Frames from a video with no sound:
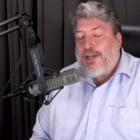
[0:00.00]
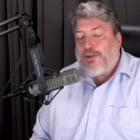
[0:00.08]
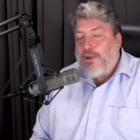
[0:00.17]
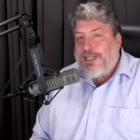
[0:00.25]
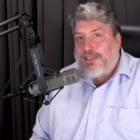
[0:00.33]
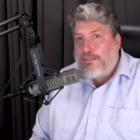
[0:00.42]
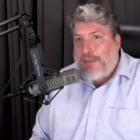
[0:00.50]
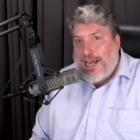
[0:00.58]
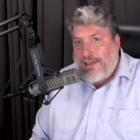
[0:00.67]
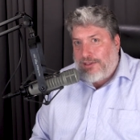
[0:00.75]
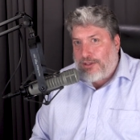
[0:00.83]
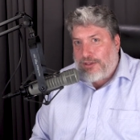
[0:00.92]
According to
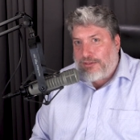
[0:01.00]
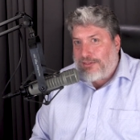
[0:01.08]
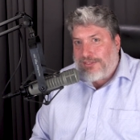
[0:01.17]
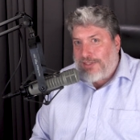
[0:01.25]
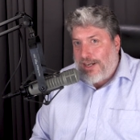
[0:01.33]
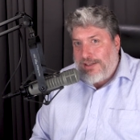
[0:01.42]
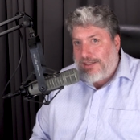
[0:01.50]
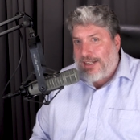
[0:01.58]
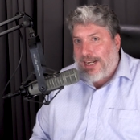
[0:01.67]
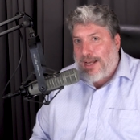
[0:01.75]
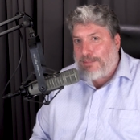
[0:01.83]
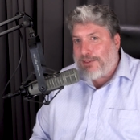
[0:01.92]
Matthew, none of
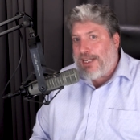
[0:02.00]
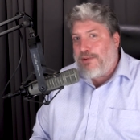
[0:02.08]
that happened.